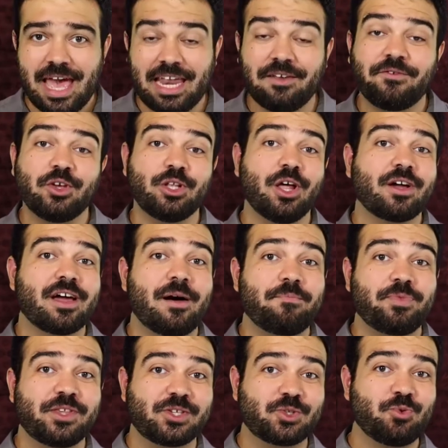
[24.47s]
And if you look
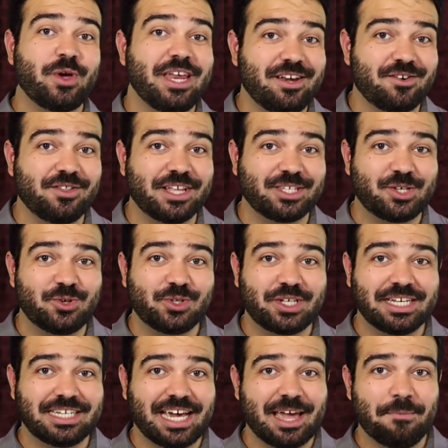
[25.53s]
up the sweetener that's used
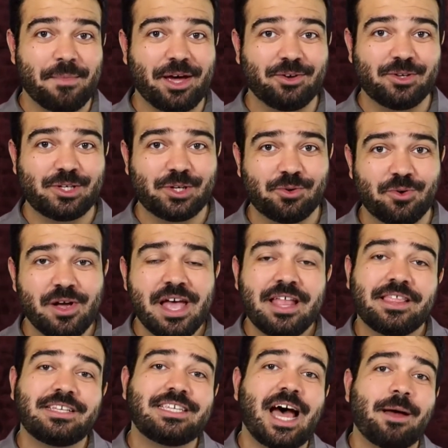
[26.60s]
in Diet Mountain Dew,
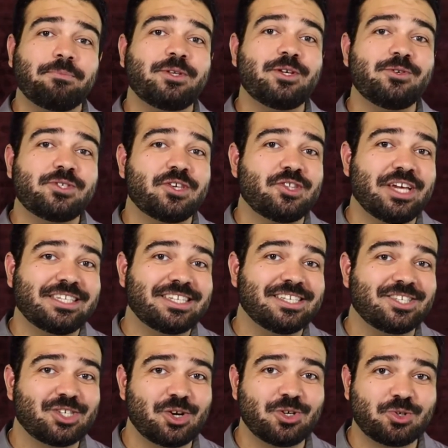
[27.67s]
the top 2
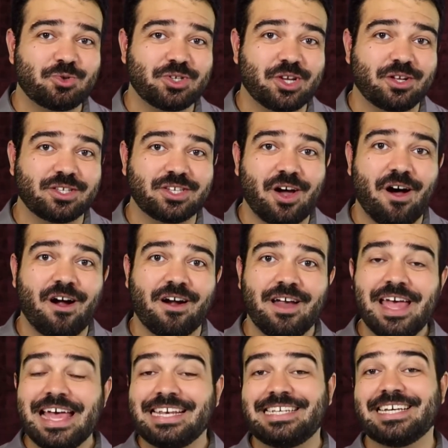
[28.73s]
suggested search results are,
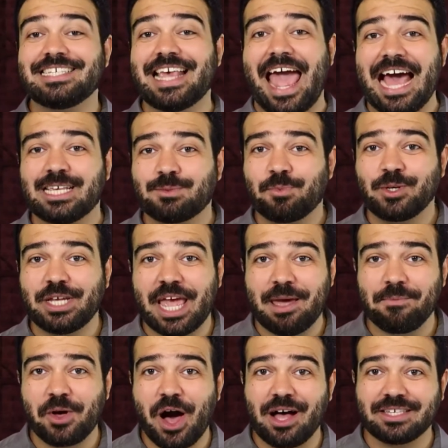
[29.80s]
does
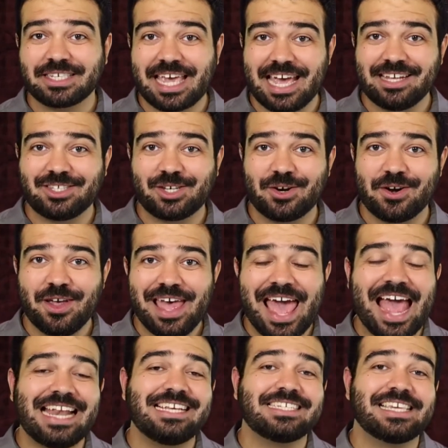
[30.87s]
aspartame cause cancer
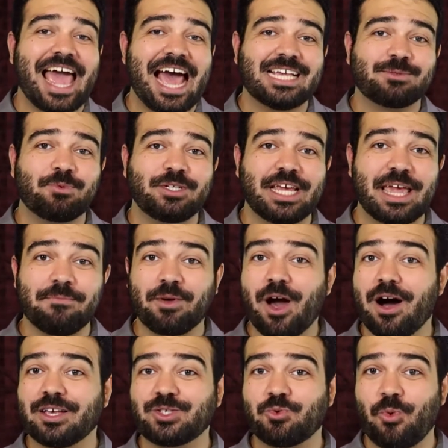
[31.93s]
and does aspartame
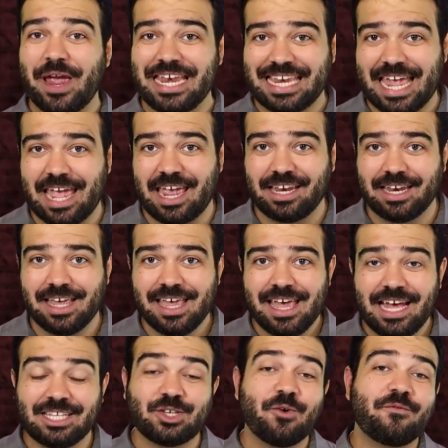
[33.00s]
cause weight gain?
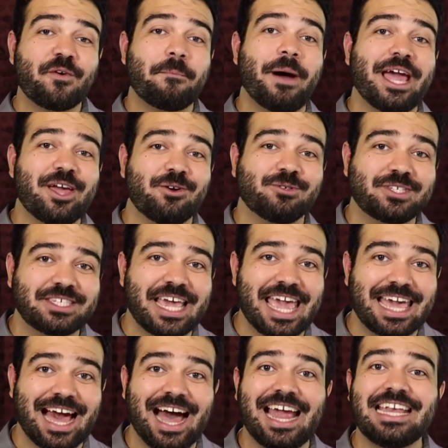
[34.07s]
And so for my own
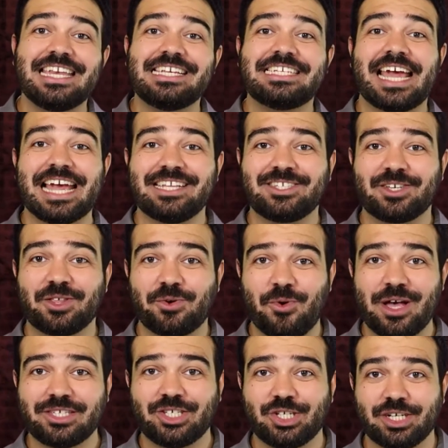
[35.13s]
sake, I need to answer the
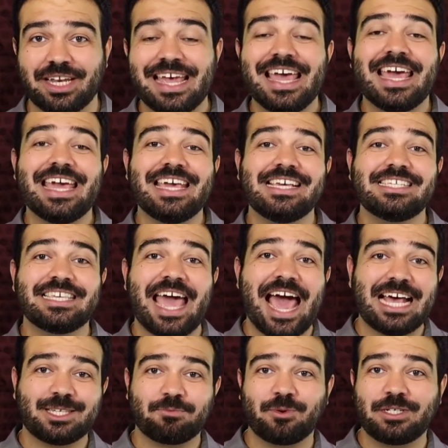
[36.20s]
question, is
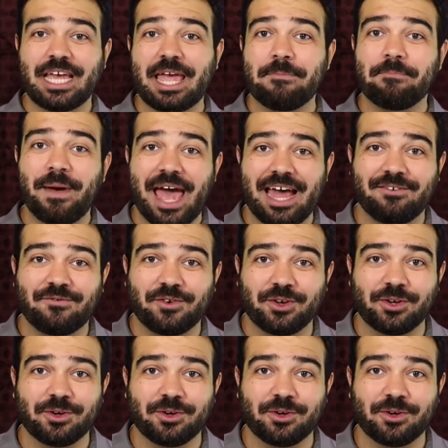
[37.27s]
aspartame bad for